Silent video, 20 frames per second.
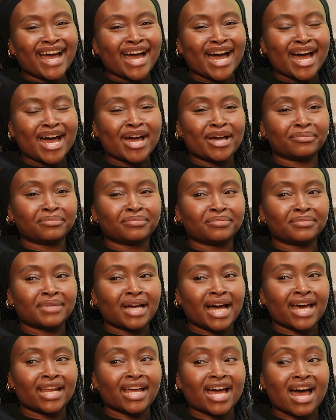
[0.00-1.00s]
And
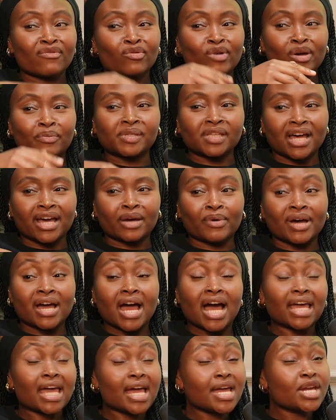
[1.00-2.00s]
I have a website where
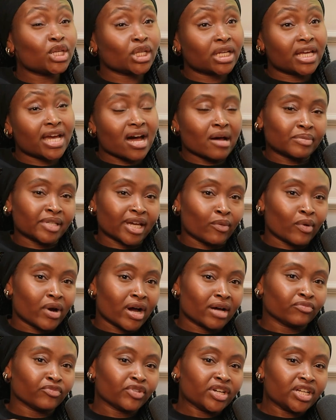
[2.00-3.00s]
occasionally I update what
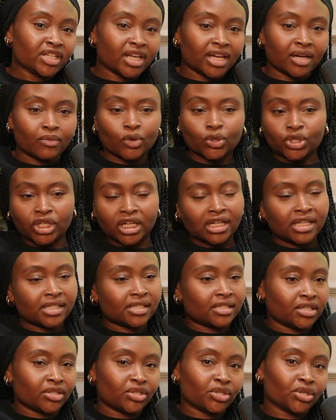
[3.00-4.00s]
I'm reading, watching, and
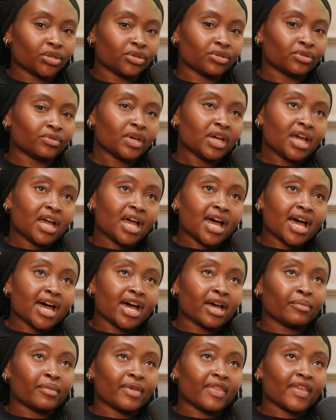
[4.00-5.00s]
listening to.
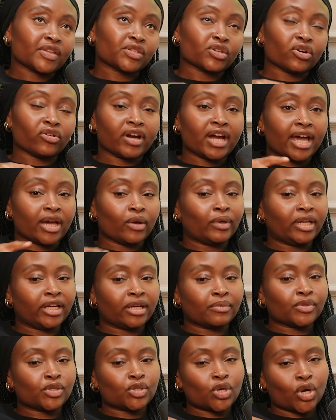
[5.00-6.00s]
And that's
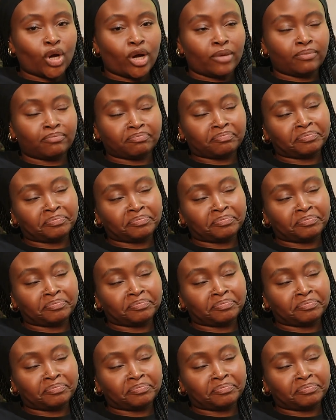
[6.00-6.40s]
Agbaje-Williams.com.